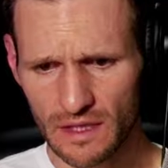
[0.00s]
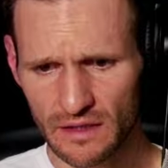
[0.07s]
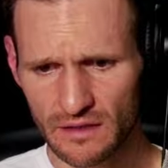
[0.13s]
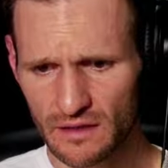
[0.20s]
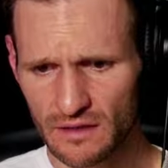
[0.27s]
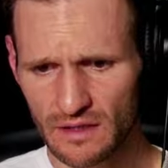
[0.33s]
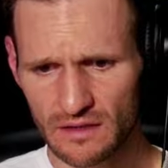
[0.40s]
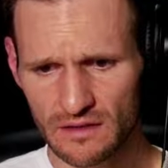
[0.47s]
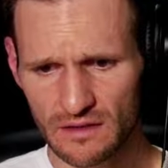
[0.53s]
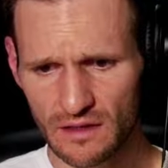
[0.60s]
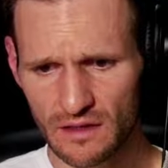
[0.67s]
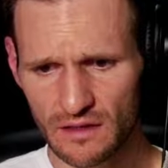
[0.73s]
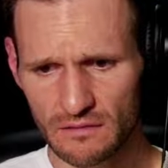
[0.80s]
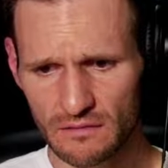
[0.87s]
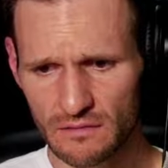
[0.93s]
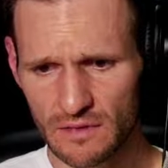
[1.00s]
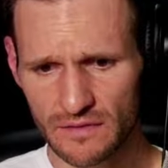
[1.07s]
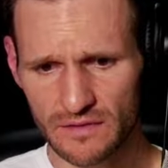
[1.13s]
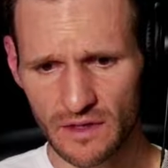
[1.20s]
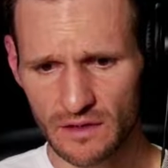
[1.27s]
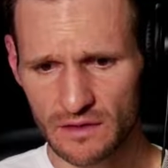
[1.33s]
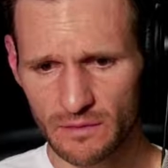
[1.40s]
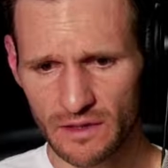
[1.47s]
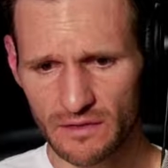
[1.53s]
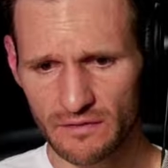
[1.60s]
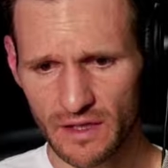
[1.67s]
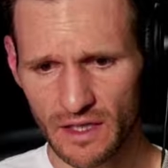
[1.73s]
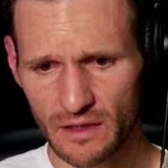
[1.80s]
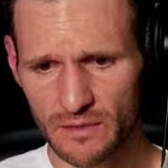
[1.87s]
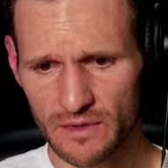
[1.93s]
think that's it. I've talked about
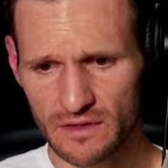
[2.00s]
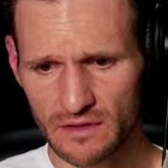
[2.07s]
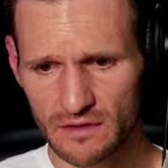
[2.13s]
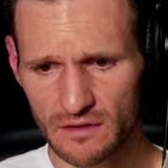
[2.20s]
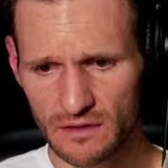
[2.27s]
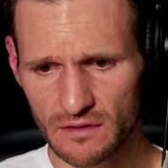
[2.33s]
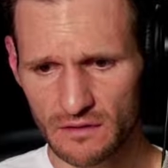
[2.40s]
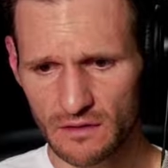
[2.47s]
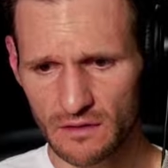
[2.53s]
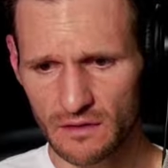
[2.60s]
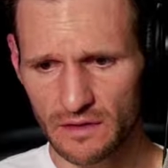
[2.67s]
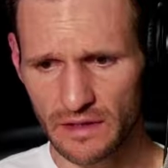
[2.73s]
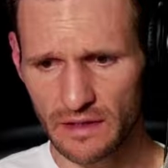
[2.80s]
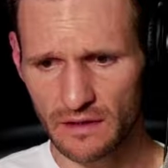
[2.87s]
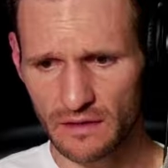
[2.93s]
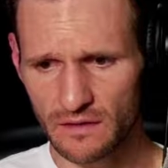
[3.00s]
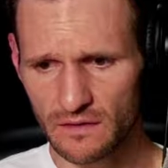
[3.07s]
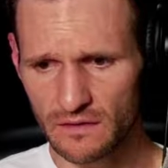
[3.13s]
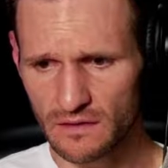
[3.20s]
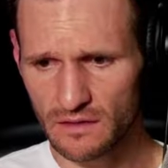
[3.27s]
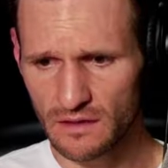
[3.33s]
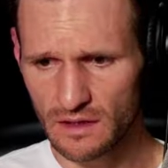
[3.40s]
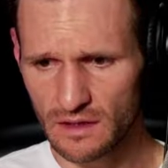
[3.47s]
environments and all the hells.